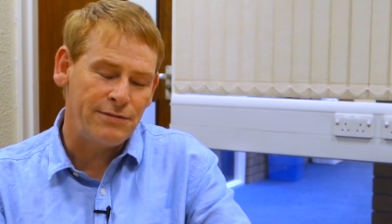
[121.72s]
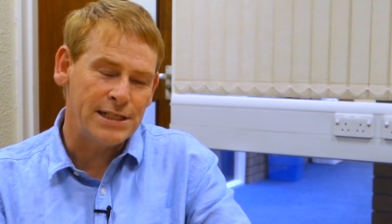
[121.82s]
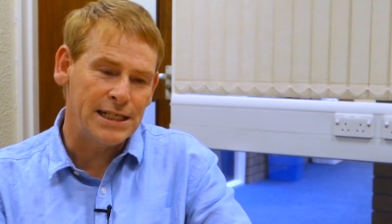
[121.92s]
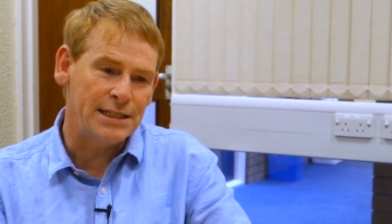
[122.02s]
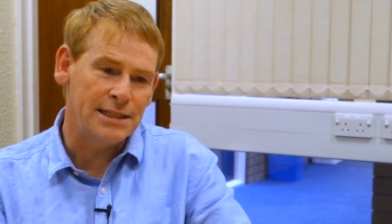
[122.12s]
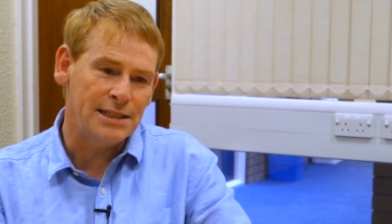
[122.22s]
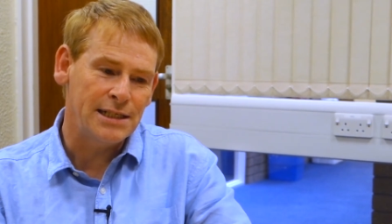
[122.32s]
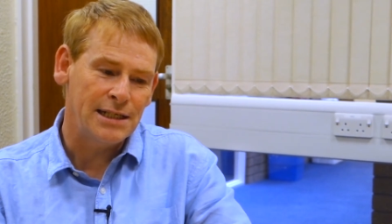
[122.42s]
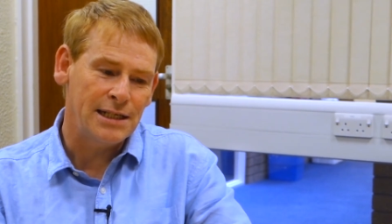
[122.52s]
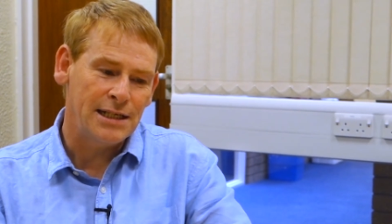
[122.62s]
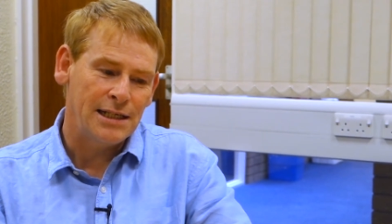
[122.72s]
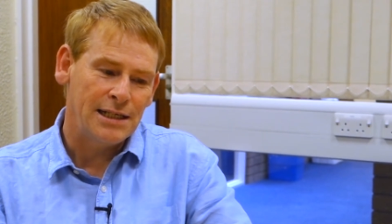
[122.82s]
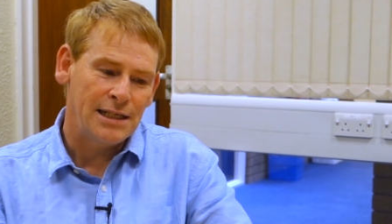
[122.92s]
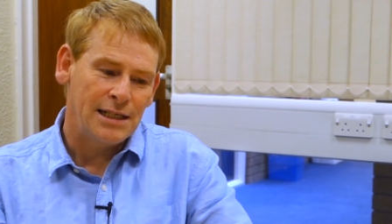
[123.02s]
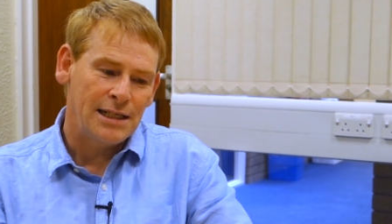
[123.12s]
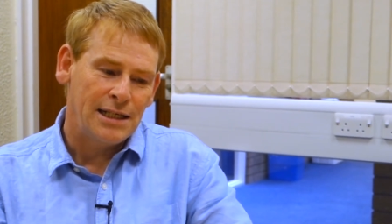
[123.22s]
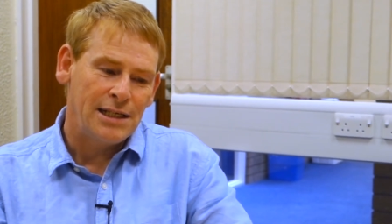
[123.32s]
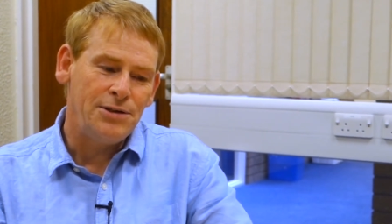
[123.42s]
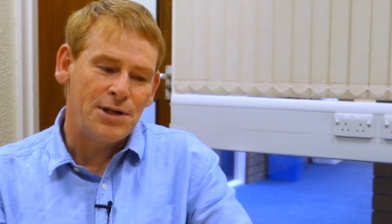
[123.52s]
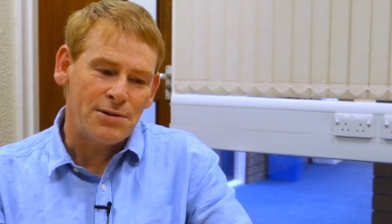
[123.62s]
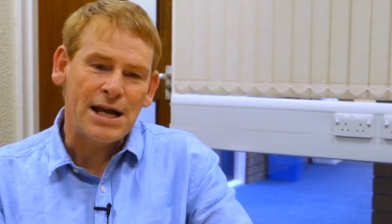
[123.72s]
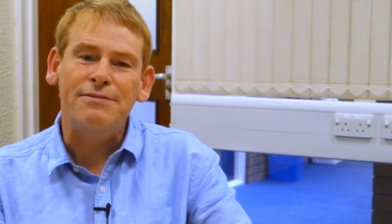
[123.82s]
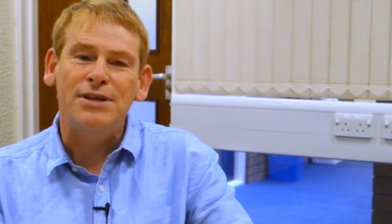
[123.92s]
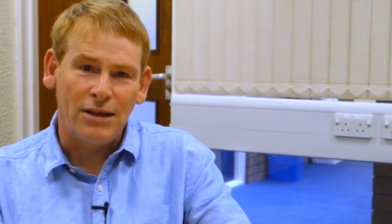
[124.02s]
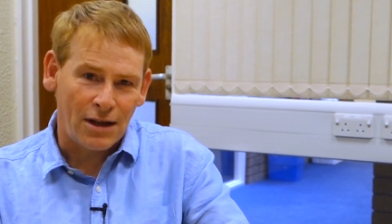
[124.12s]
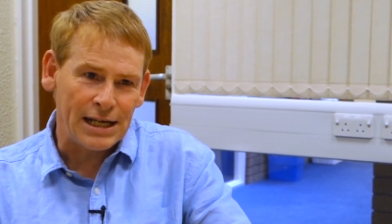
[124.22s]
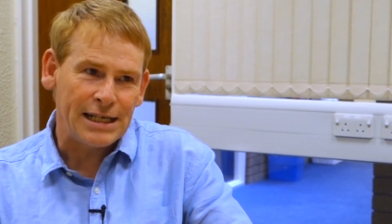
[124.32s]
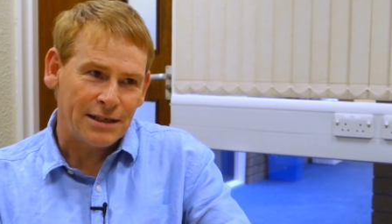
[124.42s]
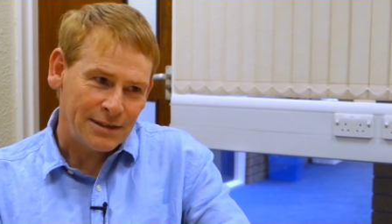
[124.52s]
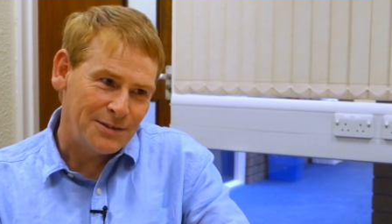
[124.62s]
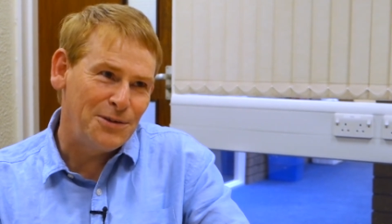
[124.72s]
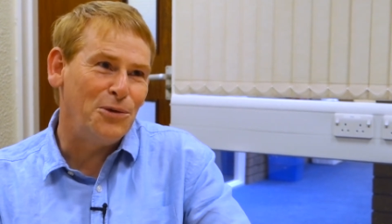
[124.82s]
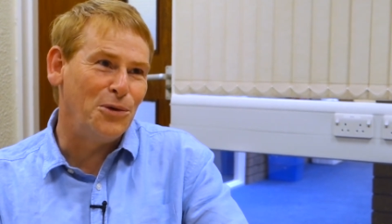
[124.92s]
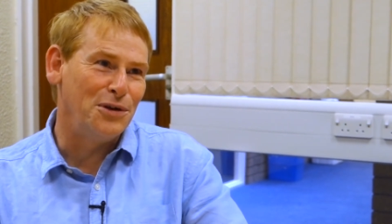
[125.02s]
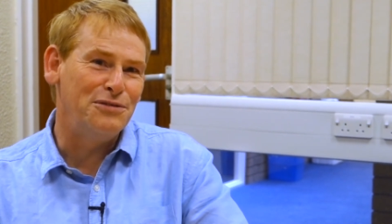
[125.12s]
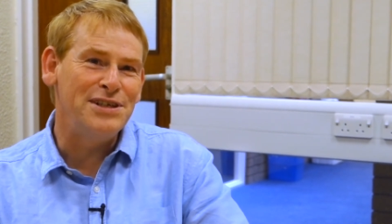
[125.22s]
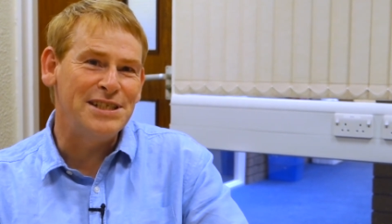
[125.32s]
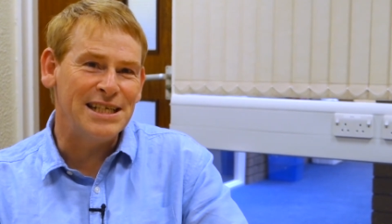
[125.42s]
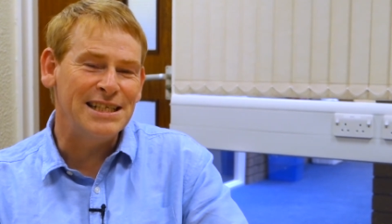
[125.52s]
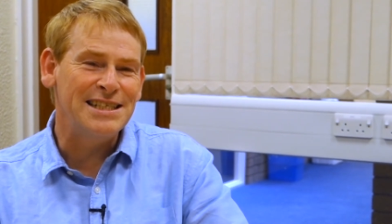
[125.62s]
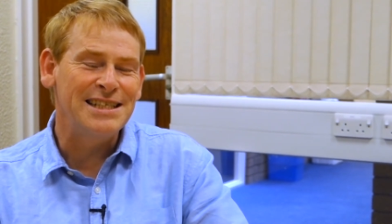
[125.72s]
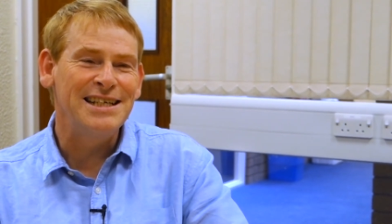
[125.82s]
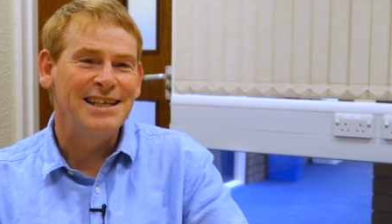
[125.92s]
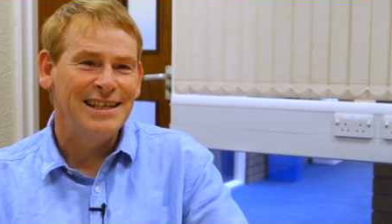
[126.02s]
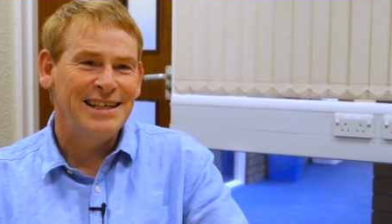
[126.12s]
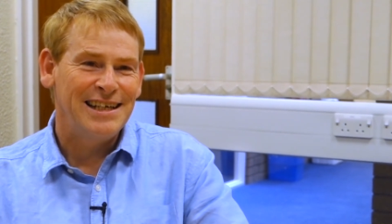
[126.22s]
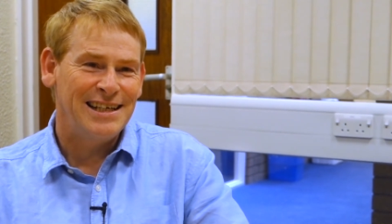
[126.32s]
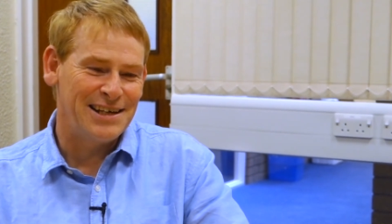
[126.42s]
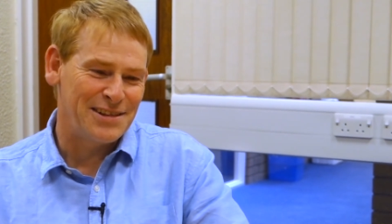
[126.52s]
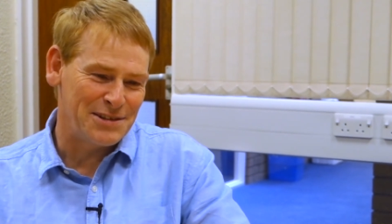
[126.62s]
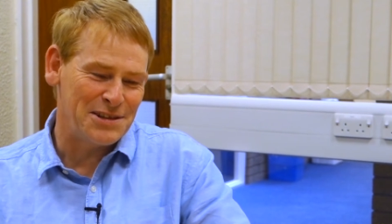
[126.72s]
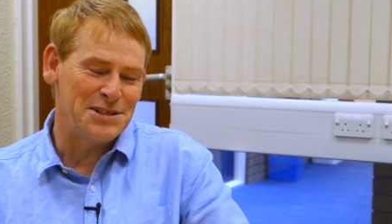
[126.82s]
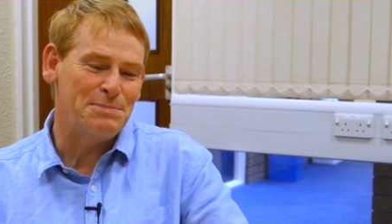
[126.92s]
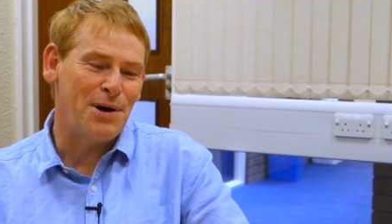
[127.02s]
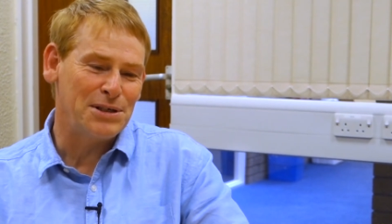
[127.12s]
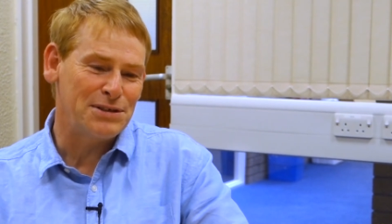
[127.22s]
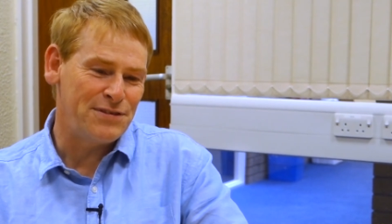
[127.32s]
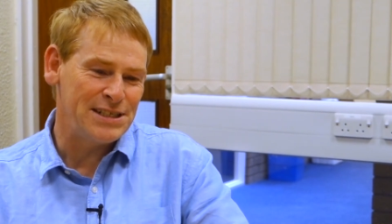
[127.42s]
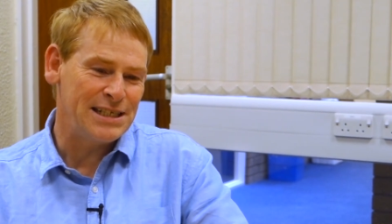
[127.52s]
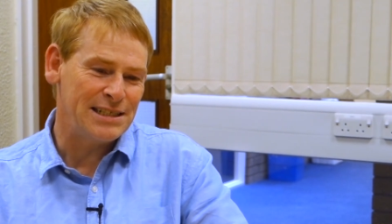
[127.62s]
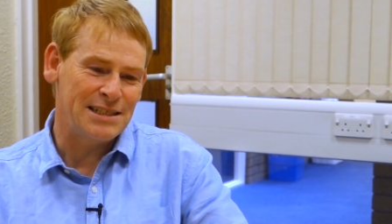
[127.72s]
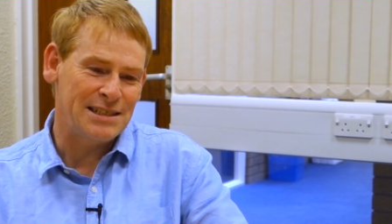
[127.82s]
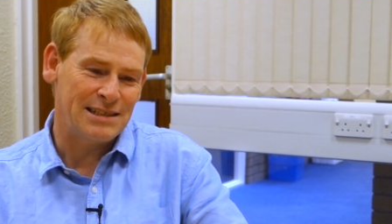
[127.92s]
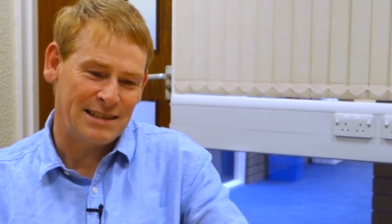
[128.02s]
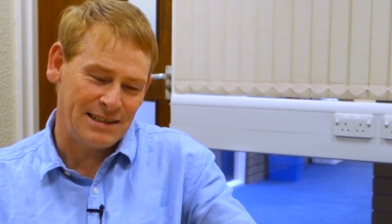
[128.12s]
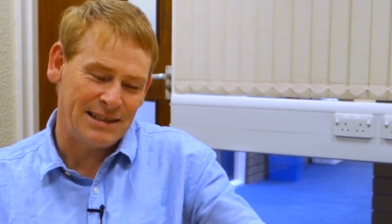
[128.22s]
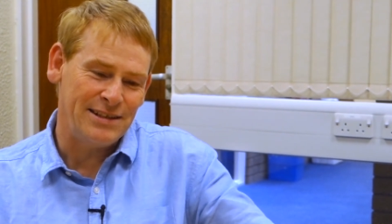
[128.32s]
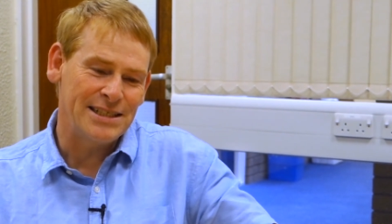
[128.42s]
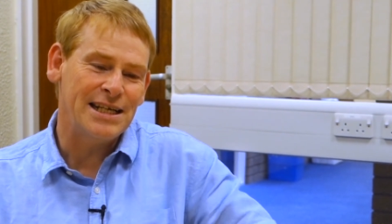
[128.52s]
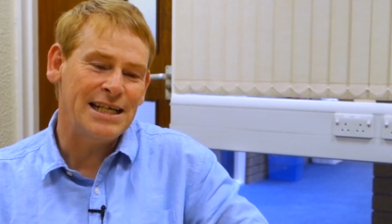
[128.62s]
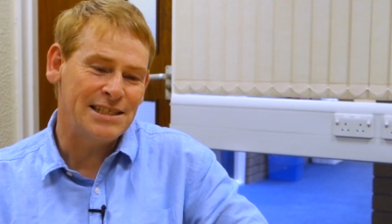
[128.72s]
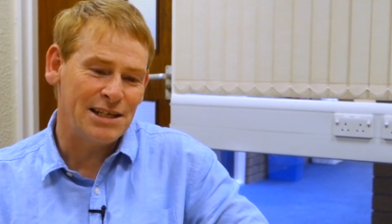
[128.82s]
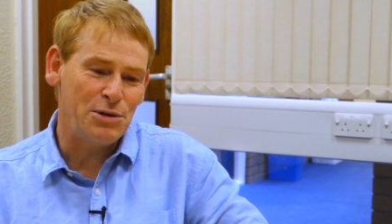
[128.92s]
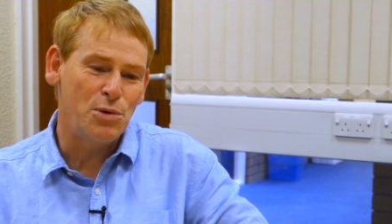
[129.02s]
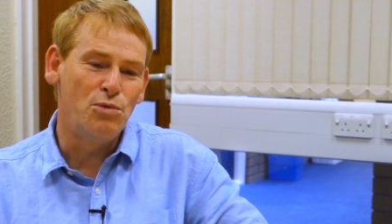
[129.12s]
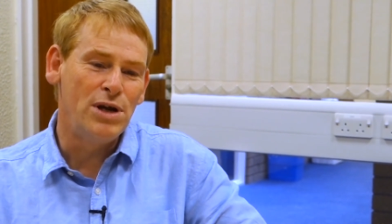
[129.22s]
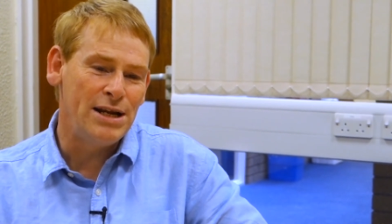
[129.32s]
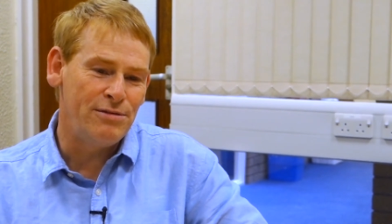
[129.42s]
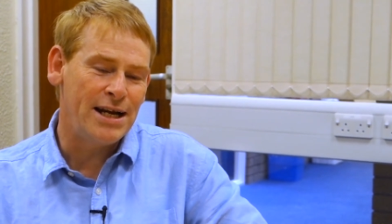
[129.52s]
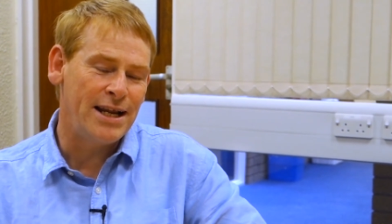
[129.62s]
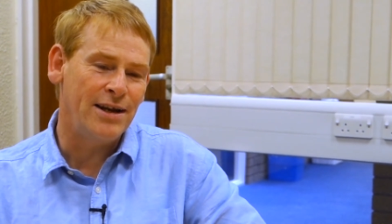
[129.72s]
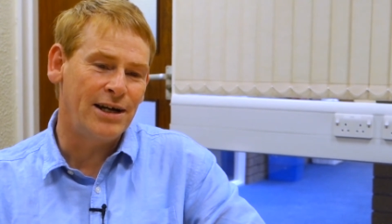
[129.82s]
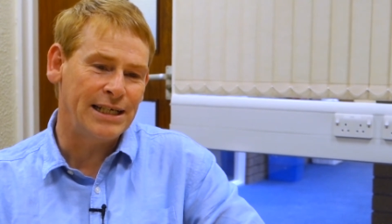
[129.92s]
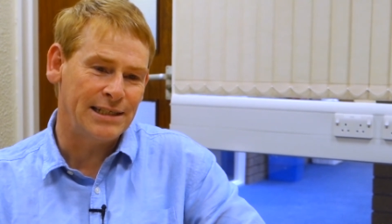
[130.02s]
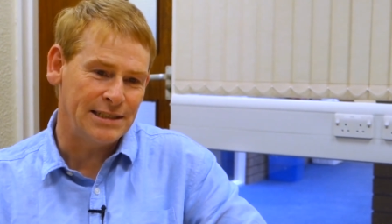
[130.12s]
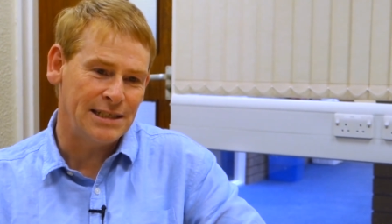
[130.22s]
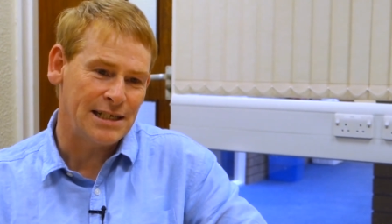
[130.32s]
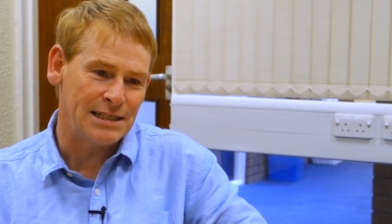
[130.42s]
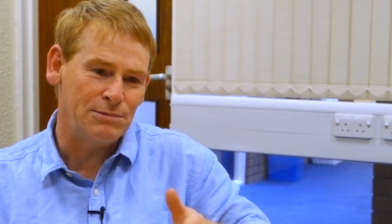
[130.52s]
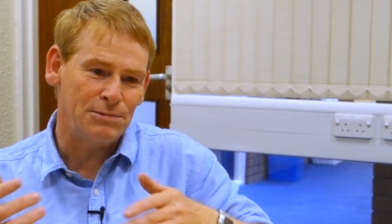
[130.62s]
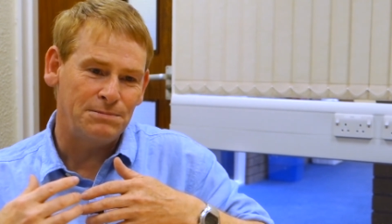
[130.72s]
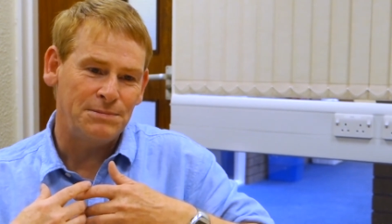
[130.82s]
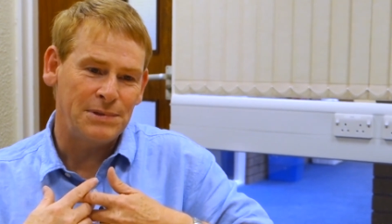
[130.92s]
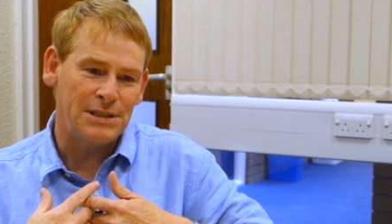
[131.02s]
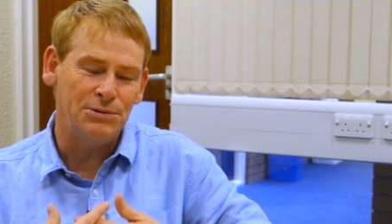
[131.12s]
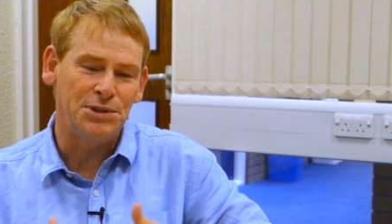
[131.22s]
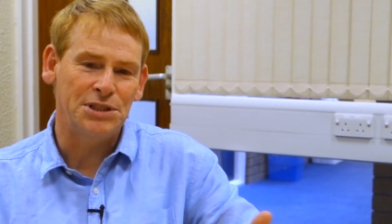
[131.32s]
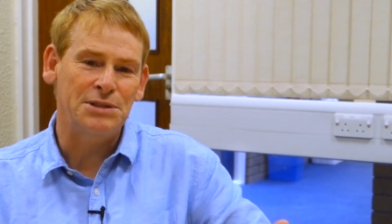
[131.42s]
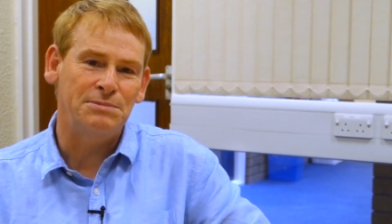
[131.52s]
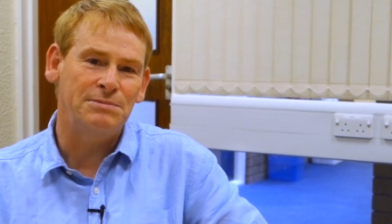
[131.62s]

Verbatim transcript: physics, you don't have to like all the physics. Uh, there's parts of physics, uh, in this case, that you will really, really like, and, and you'll just